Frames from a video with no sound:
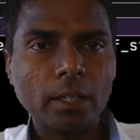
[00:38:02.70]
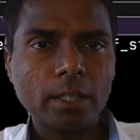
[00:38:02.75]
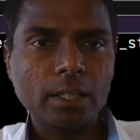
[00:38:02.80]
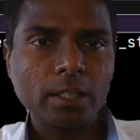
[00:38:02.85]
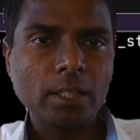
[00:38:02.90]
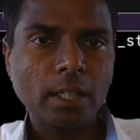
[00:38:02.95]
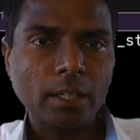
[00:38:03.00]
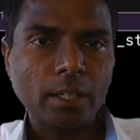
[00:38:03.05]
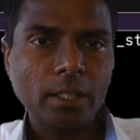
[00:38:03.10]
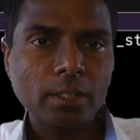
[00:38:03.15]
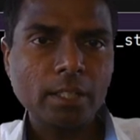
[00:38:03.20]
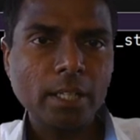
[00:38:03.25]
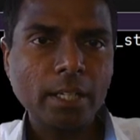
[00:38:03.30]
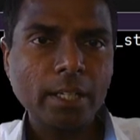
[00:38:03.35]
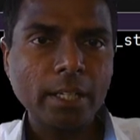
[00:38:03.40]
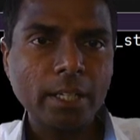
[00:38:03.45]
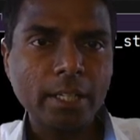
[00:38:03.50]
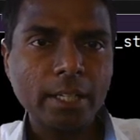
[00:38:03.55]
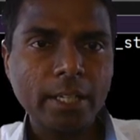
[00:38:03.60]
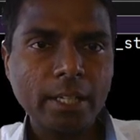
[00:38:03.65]
us
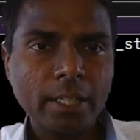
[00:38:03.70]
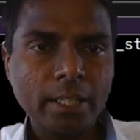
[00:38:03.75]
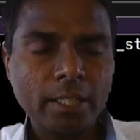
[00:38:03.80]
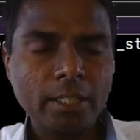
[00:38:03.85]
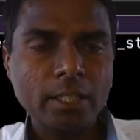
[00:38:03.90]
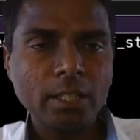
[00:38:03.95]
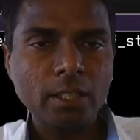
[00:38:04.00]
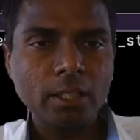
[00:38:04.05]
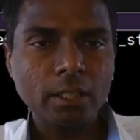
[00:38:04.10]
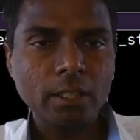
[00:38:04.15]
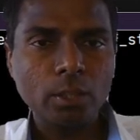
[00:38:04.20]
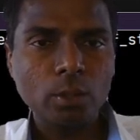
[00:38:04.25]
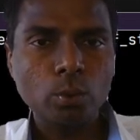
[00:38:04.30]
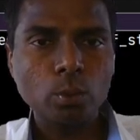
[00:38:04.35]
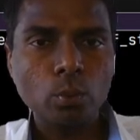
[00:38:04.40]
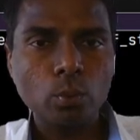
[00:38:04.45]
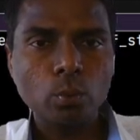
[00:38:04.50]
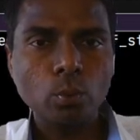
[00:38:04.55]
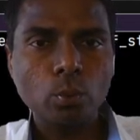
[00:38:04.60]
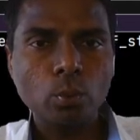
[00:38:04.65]
understand indentation
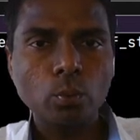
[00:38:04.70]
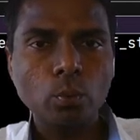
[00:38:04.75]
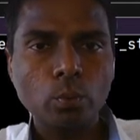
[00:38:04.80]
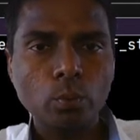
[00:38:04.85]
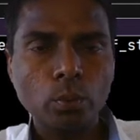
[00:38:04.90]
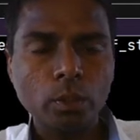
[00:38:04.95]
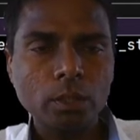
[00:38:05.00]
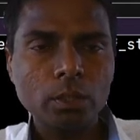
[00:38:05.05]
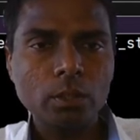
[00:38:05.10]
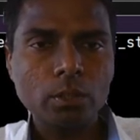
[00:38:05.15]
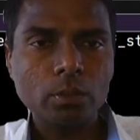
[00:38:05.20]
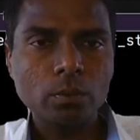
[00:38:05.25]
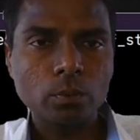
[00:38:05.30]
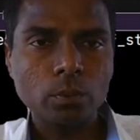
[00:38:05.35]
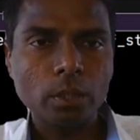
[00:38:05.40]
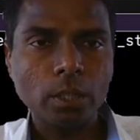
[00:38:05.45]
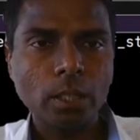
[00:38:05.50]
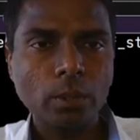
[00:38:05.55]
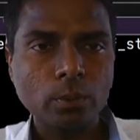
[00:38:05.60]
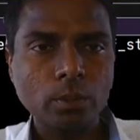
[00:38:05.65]
issue, which
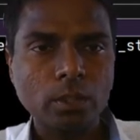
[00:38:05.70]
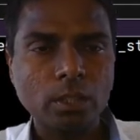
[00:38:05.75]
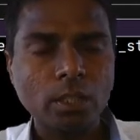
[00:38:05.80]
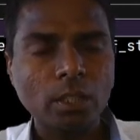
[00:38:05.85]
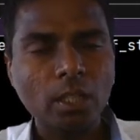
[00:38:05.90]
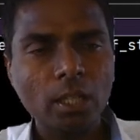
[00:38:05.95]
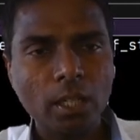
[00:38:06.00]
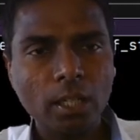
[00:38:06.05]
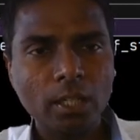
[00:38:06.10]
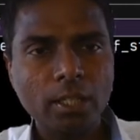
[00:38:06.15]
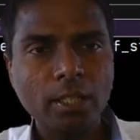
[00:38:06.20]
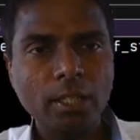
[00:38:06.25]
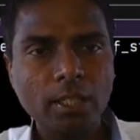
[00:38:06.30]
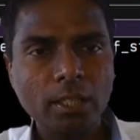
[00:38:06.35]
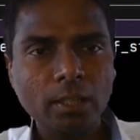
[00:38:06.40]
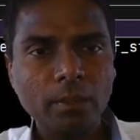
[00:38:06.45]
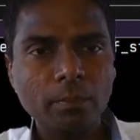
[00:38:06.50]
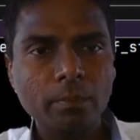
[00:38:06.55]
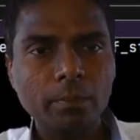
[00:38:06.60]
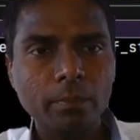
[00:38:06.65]
we have seen
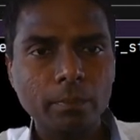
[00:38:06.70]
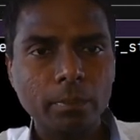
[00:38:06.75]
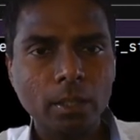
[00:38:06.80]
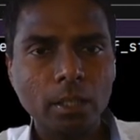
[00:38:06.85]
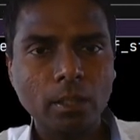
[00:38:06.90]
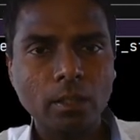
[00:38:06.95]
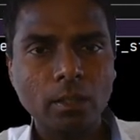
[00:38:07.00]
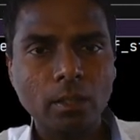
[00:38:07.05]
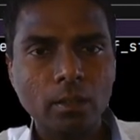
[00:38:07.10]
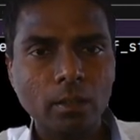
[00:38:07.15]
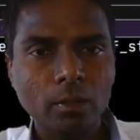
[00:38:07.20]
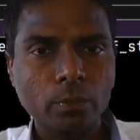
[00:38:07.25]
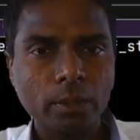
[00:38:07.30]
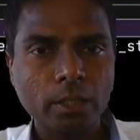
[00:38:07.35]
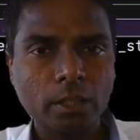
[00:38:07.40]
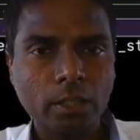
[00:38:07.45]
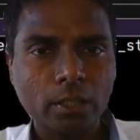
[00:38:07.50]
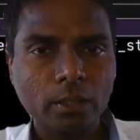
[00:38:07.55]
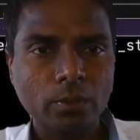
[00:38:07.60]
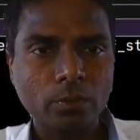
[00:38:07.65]
already, but
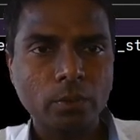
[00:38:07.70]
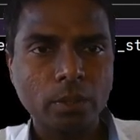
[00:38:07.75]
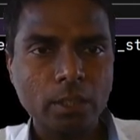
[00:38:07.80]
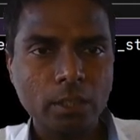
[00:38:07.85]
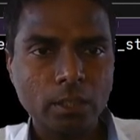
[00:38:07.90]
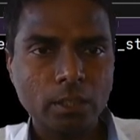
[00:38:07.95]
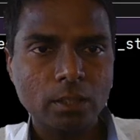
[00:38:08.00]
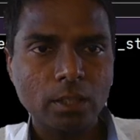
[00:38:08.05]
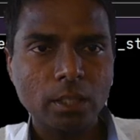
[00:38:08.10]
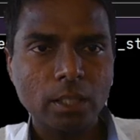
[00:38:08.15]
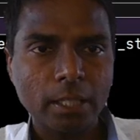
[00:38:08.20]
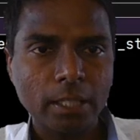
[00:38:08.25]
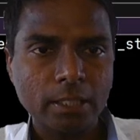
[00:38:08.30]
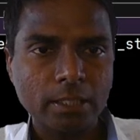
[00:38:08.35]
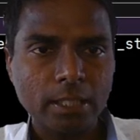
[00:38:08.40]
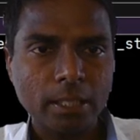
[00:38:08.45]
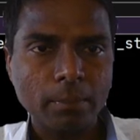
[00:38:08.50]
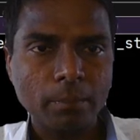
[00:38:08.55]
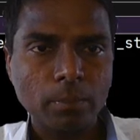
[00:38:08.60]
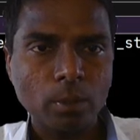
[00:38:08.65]
with
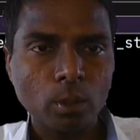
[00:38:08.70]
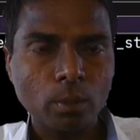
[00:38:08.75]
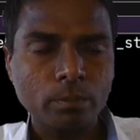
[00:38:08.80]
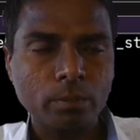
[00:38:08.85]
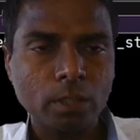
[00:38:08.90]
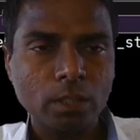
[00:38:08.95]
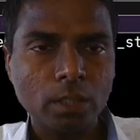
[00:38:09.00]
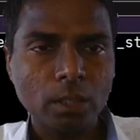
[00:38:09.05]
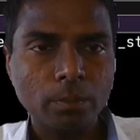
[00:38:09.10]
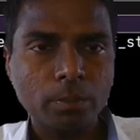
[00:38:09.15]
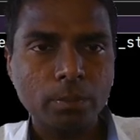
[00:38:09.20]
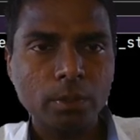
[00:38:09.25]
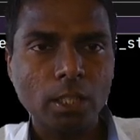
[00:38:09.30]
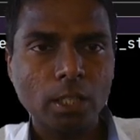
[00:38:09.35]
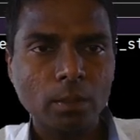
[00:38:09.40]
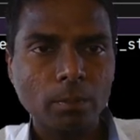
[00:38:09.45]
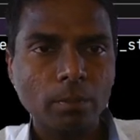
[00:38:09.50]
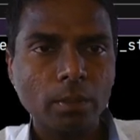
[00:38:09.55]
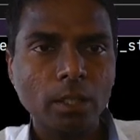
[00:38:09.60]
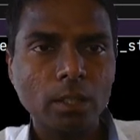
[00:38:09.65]
example of this if
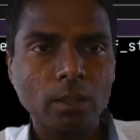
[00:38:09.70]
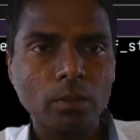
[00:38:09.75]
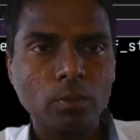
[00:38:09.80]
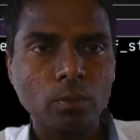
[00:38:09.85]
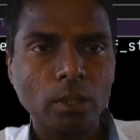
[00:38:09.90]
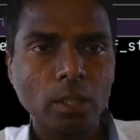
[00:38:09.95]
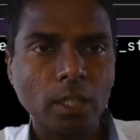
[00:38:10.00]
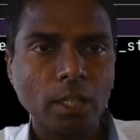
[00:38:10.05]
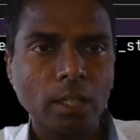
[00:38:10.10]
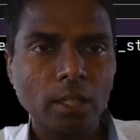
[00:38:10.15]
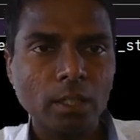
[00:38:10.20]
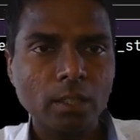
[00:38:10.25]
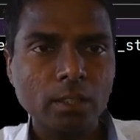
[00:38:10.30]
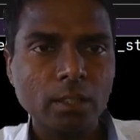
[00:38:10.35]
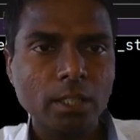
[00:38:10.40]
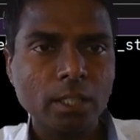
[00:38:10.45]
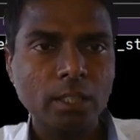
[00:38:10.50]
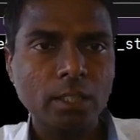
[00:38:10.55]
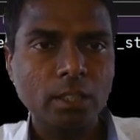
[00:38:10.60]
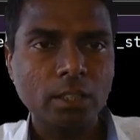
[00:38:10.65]
statement we'll
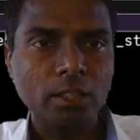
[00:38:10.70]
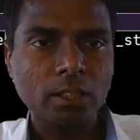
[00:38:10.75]
understand.